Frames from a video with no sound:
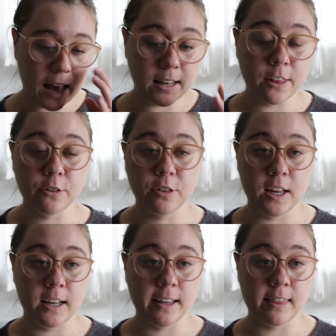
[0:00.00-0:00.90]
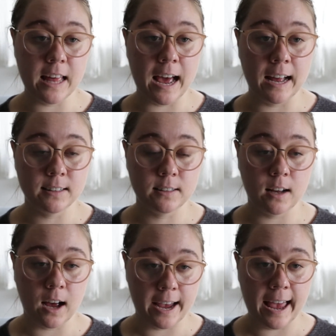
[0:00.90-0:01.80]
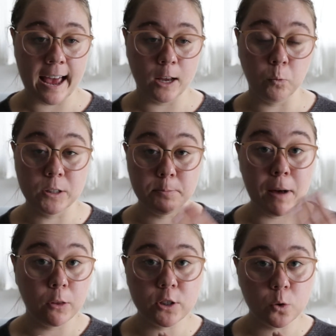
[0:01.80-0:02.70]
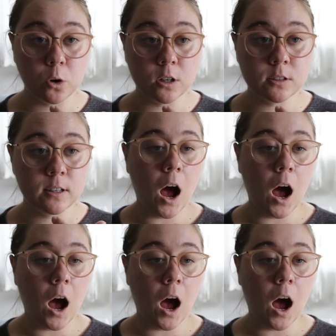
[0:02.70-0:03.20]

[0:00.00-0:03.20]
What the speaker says: Another thing that I had was mouth sores.